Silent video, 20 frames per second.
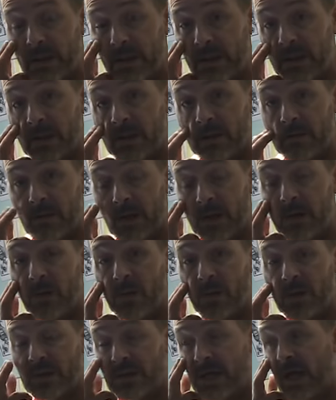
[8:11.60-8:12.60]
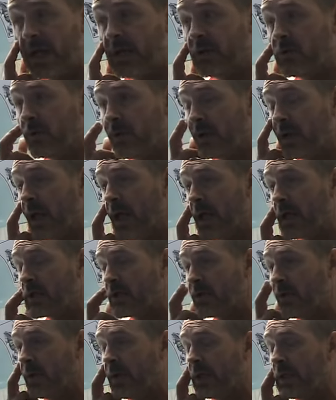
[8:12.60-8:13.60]
Uh, According to Adrian
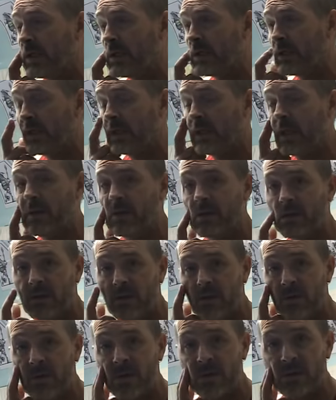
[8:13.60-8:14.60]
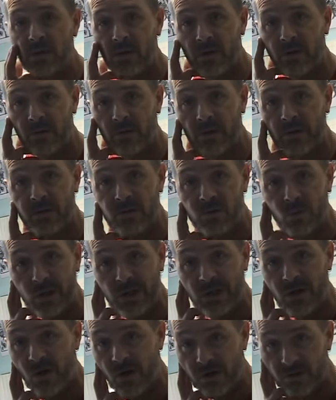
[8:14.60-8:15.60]
last night, he said that you guys got it around the
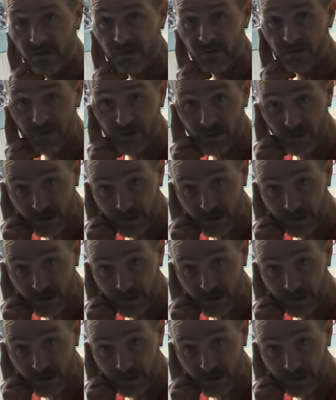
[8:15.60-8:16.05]
29th.